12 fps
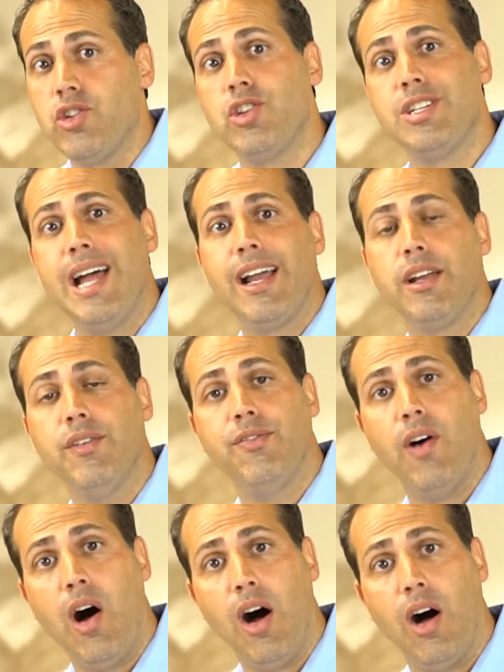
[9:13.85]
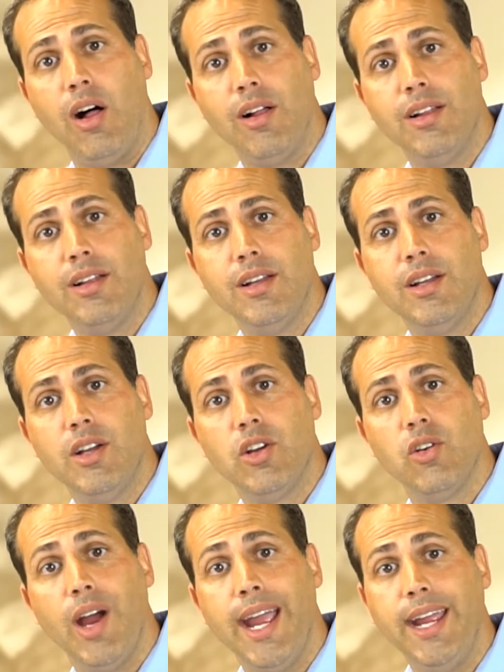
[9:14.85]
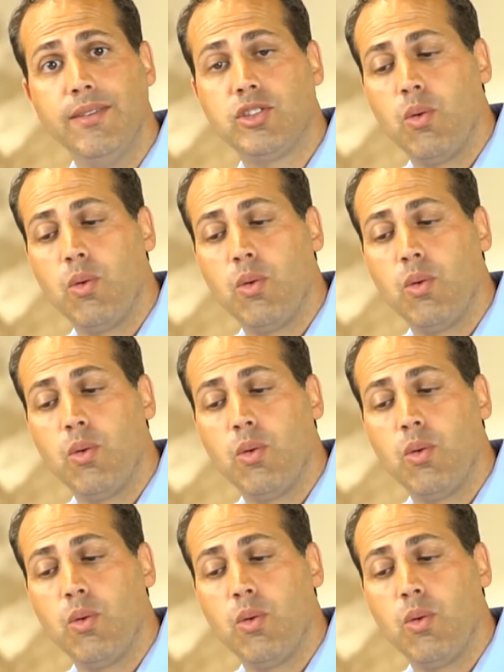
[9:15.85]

so she's not gonna fall, right?